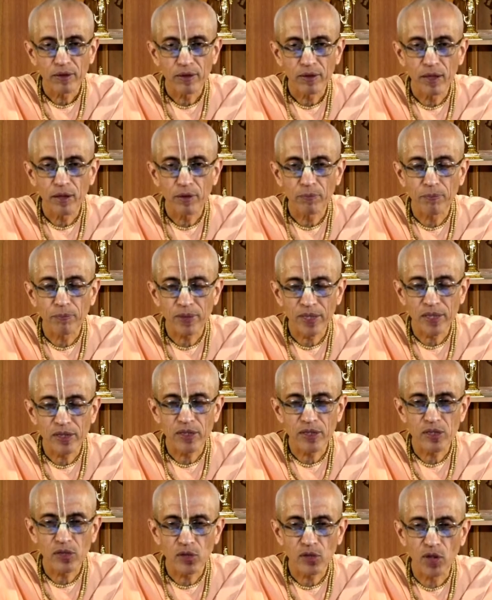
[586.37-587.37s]
the
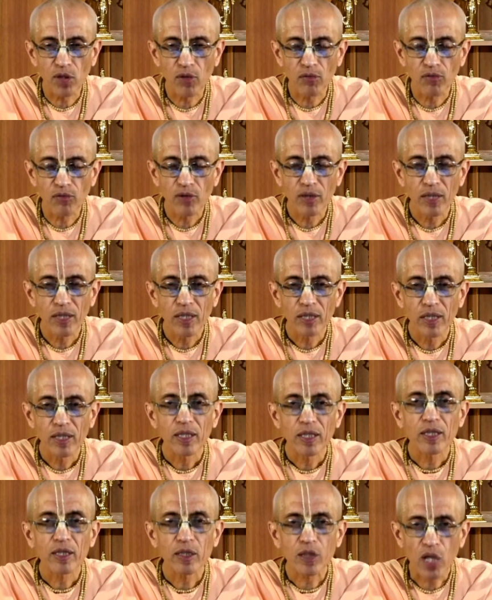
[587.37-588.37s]
presence of
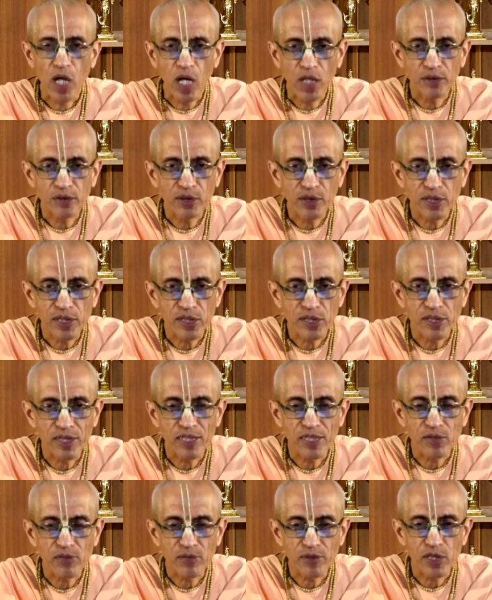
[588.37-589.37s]
consciousness